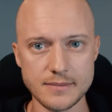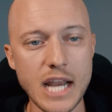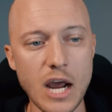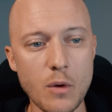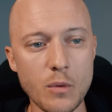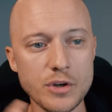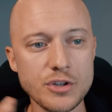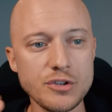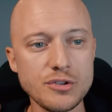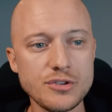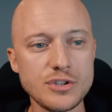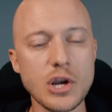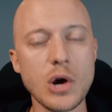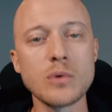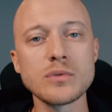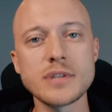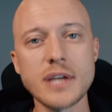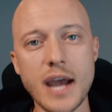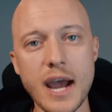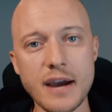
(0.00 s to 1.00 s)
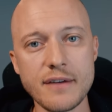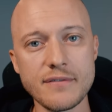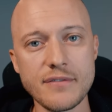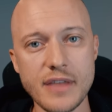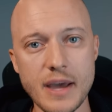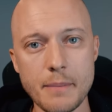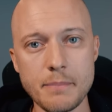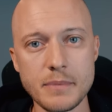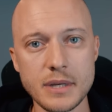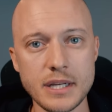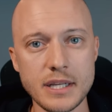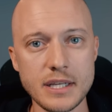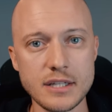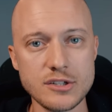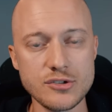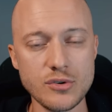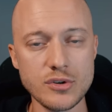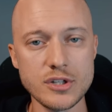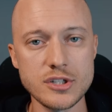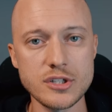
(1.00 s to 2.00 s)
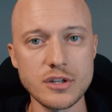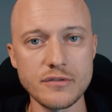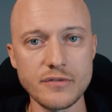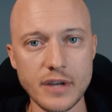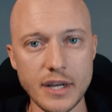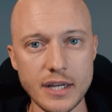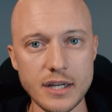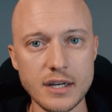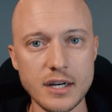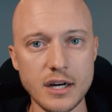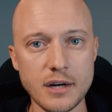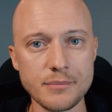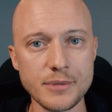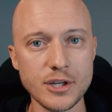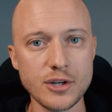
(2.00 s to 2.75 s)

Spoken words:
Now, when you don't have that many sources of income,